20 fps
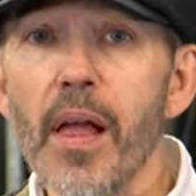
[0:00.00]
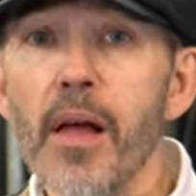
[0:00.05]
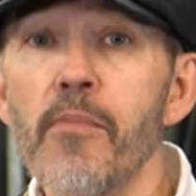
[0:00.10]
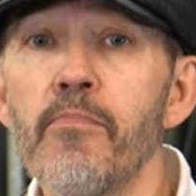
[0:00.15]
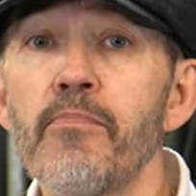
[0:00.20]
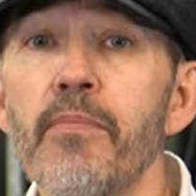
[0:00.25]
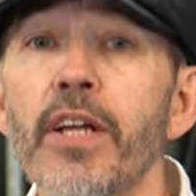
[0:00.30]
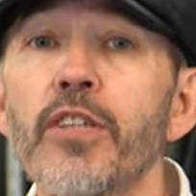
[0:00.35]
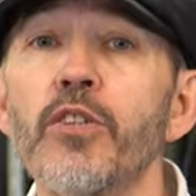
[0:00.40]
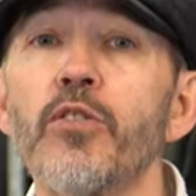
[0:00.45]

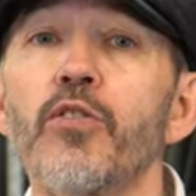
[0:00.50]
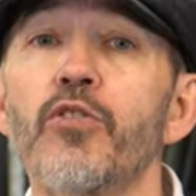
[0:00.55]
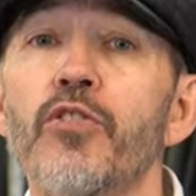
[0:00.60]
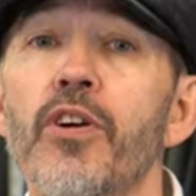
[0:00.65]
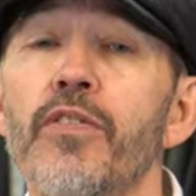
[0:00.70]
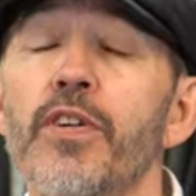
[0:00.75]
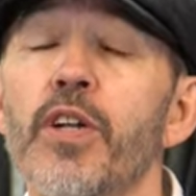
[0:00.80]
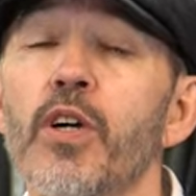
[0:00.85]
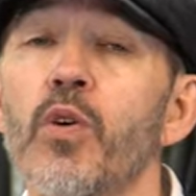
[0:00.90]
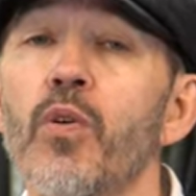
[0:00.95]

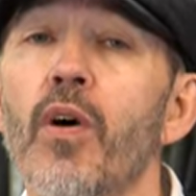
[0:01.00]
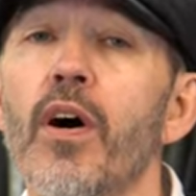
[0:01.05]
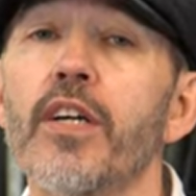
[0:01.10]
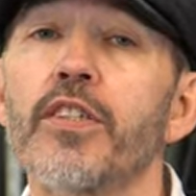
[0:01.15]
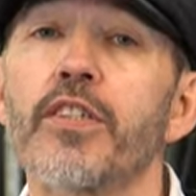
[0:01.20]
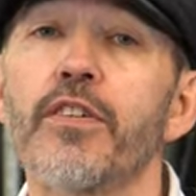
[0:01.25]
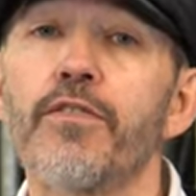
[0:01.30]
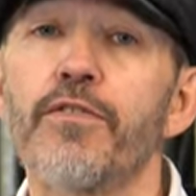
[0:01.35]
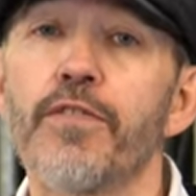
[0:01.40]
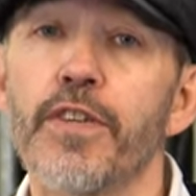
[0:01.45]
menu-driven and quite
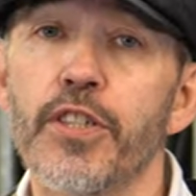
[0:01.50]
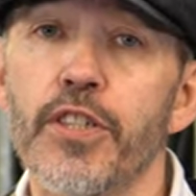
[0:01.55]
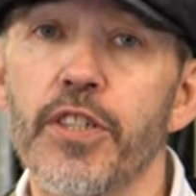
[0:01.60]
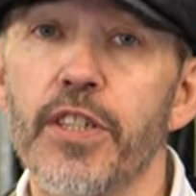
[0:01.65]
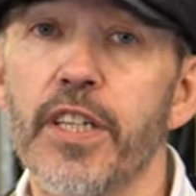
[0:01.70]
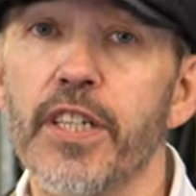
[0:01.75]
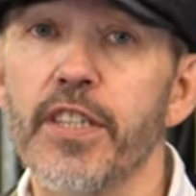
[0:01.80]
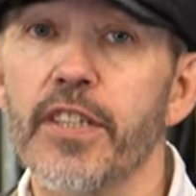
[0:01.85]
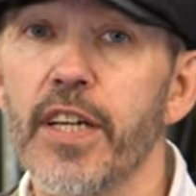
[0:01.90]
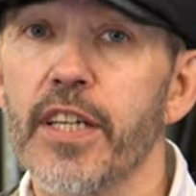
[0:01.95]
as
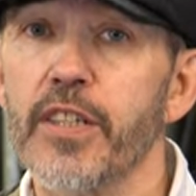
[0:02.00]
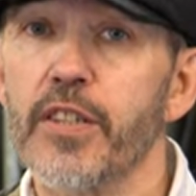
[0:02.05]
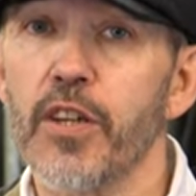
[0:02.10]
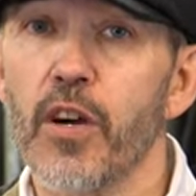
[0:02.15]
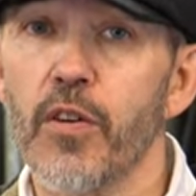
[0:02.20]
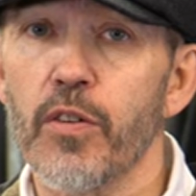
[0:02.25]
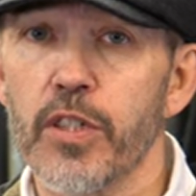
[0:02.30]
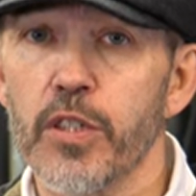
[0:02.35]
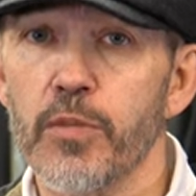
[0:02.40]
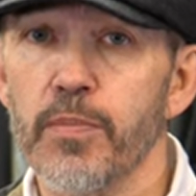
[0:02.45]
efficient as
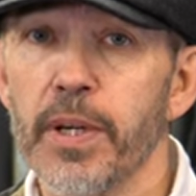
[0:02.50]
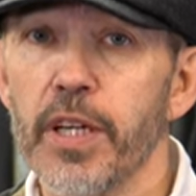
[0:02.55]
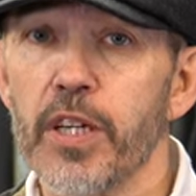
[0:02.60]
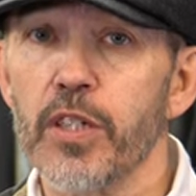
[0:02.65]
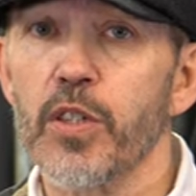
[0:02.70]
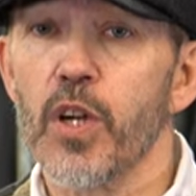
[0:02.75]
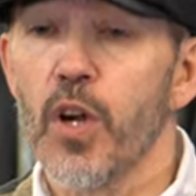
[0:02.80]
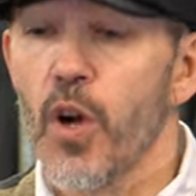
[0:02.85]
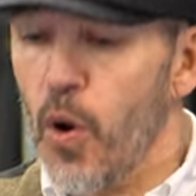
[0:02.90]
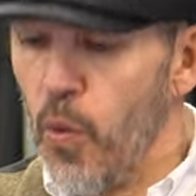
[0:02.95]
Daytona's,
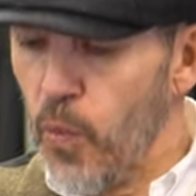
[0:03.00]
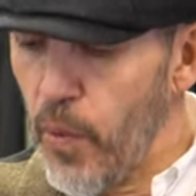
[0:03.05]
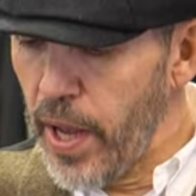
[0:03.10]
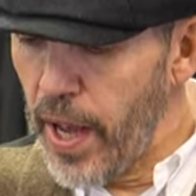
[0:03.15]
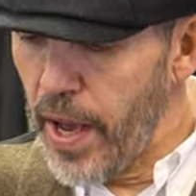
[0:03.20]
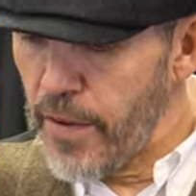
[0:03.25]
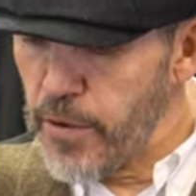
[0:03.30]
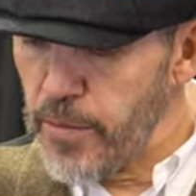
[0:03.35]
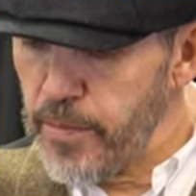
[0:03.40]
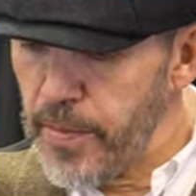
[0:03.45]
because we
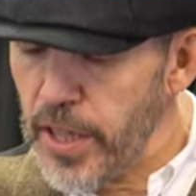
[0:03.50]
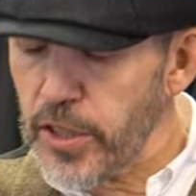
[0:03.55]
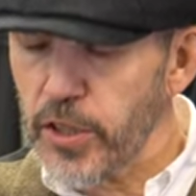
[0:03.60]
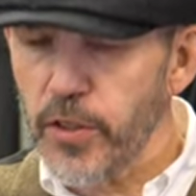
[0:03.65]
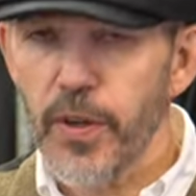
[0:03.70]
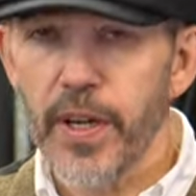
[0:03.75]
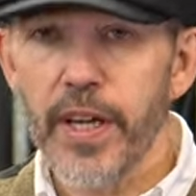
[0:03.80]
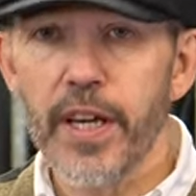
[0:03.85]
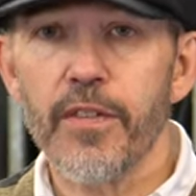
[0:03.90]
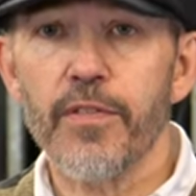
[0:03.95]
have a
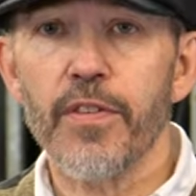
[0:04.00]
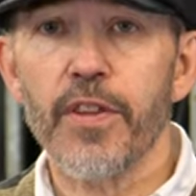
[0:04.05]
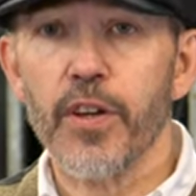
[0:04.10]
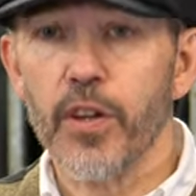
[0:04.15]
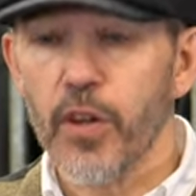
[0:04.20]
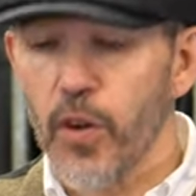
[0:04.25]
menu here for the